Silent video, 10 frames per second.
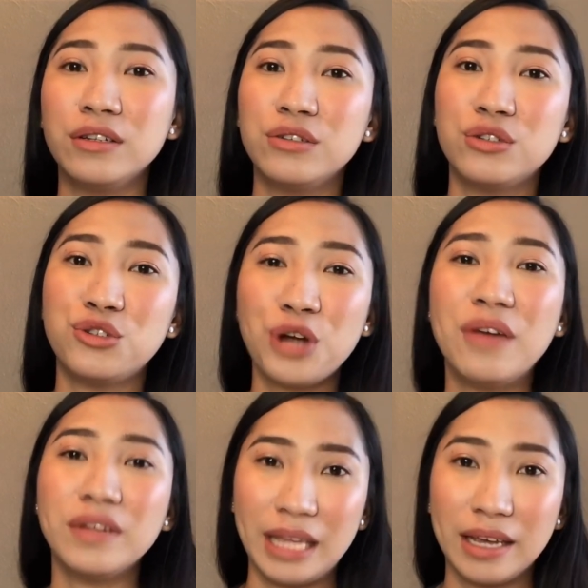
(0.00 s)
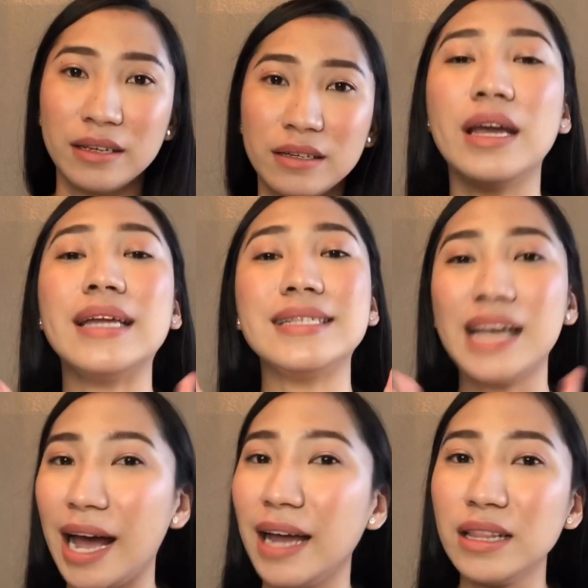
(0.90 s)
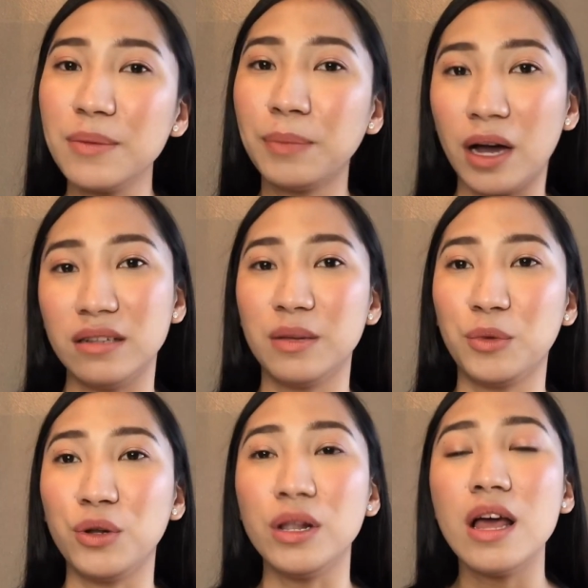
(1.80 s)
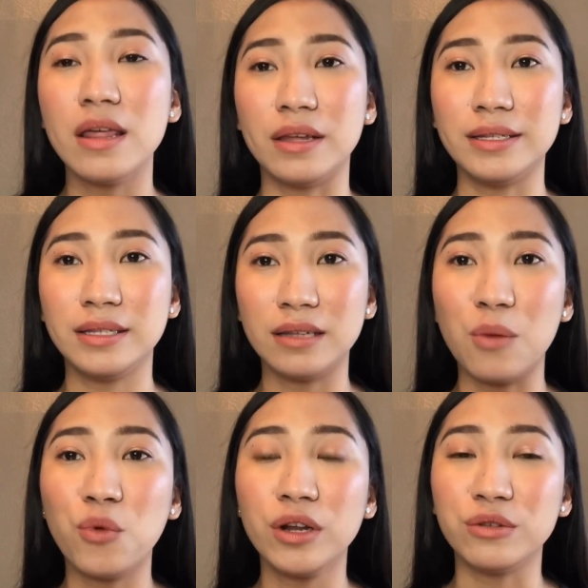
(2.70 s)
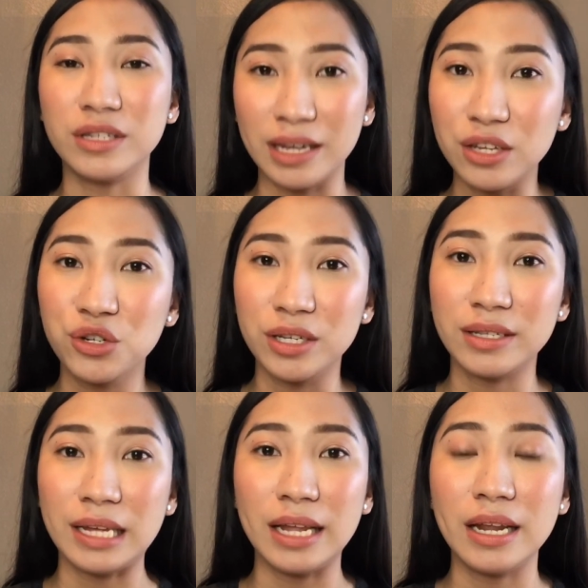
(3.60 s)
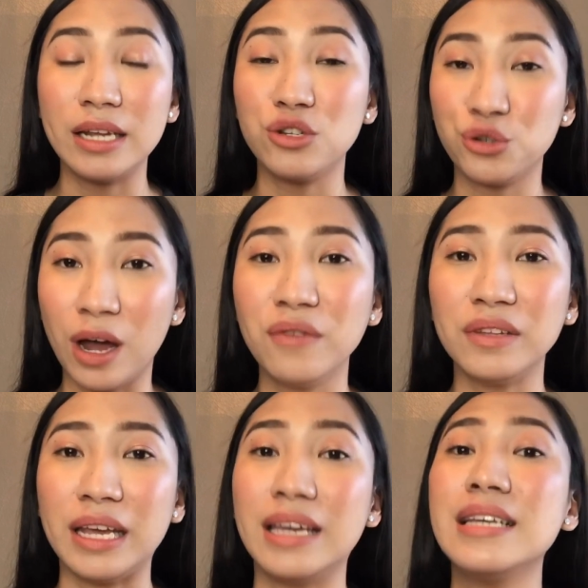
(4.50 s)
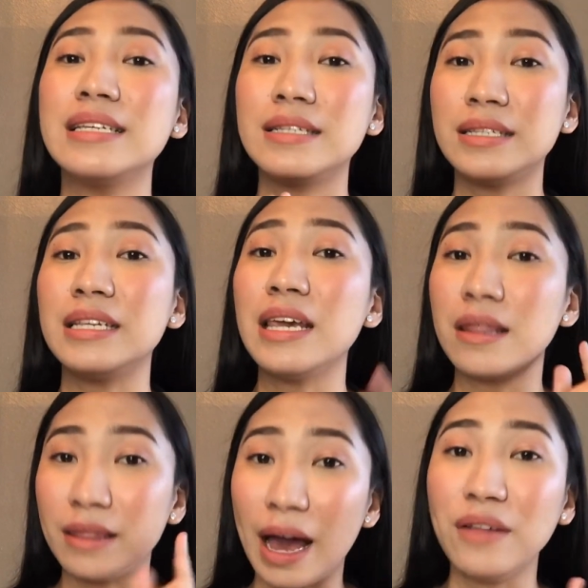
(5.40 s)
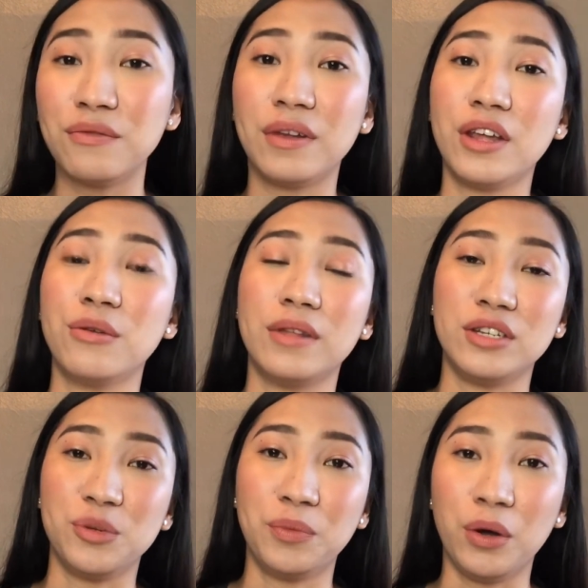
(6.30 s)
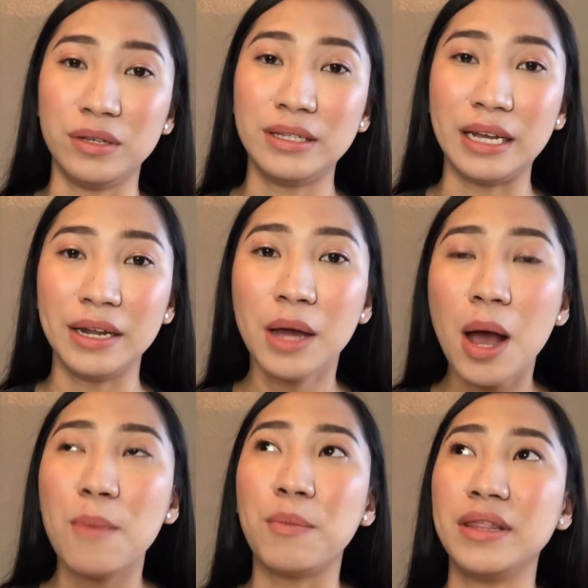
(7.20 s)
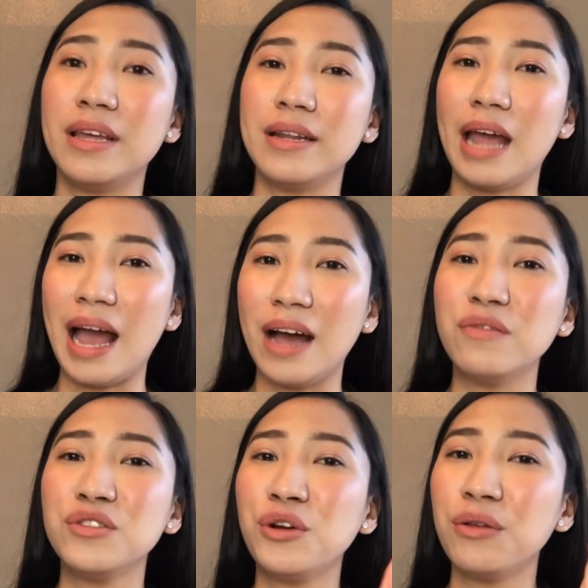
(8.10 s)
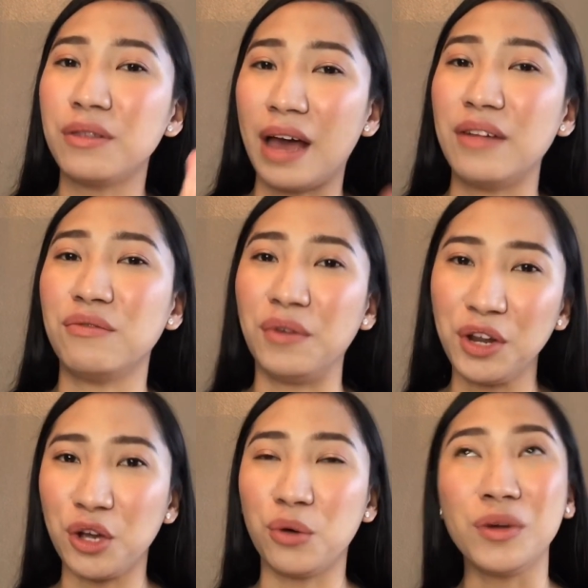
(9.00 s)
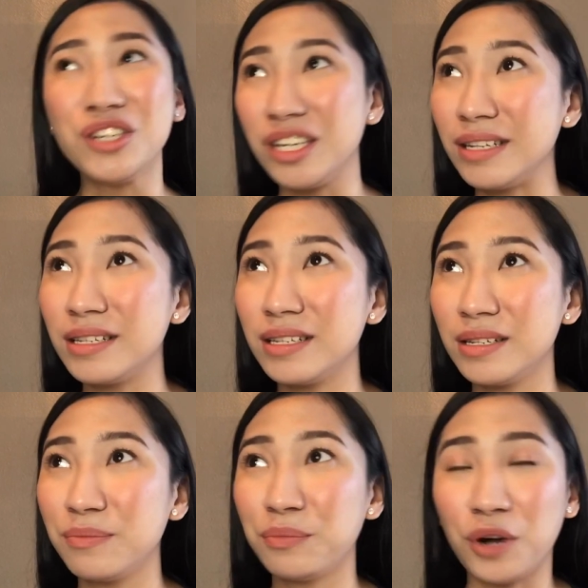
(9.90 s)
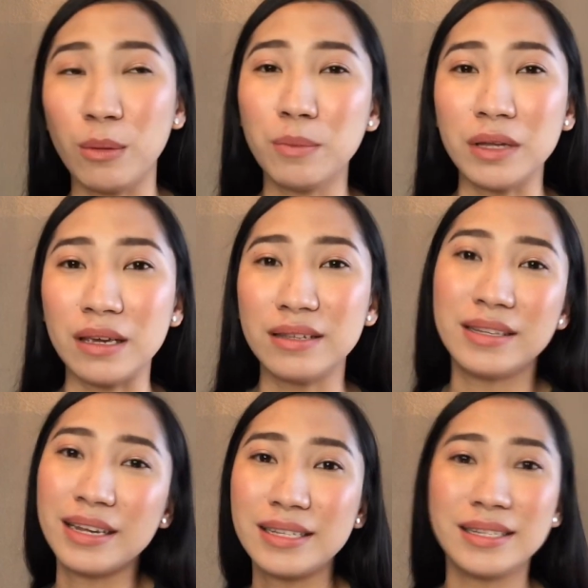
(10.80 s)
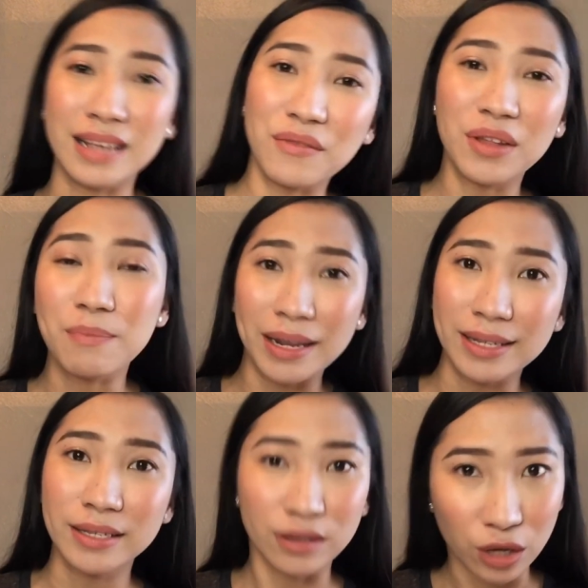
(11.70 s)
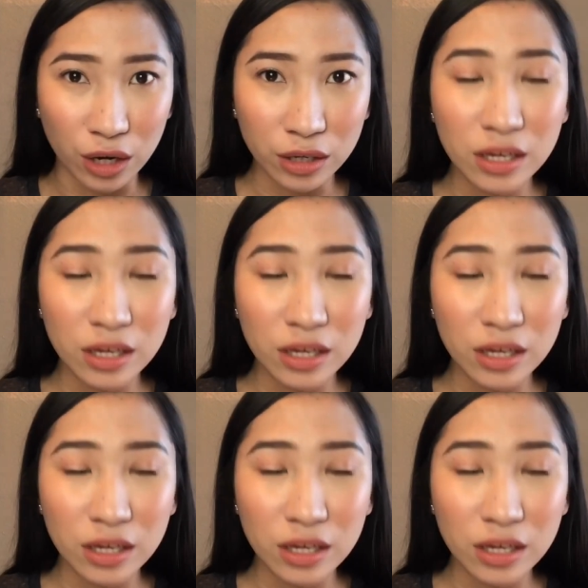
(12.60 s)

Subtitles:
traveling. It's highly possible that someone who's interested in traveling see that video that you posted, but then after that video, which is probably 6-7 minutes long,